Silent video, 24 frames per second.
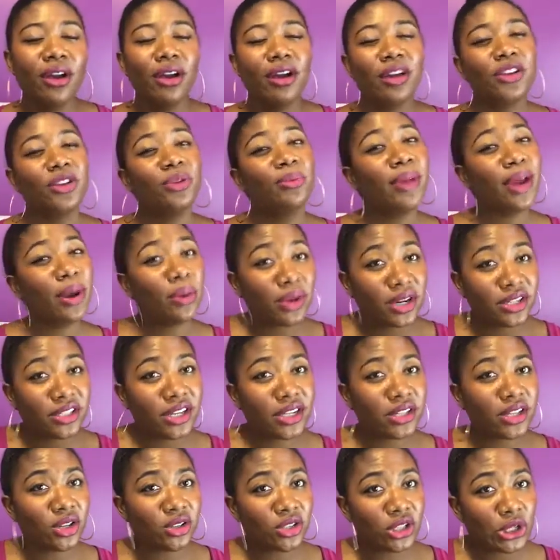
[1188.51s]
you may want to check
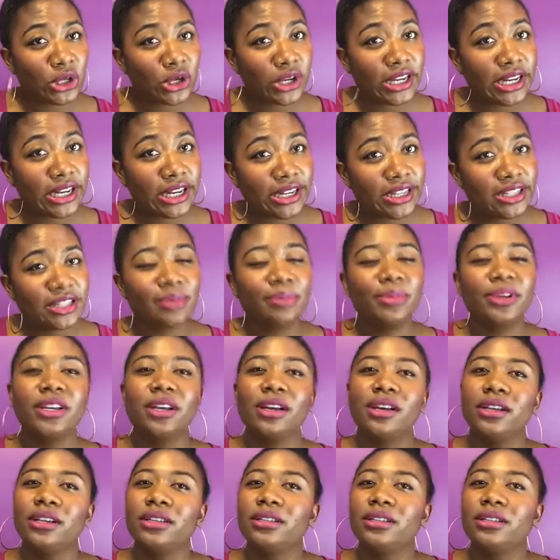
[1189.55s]
those ingredients, because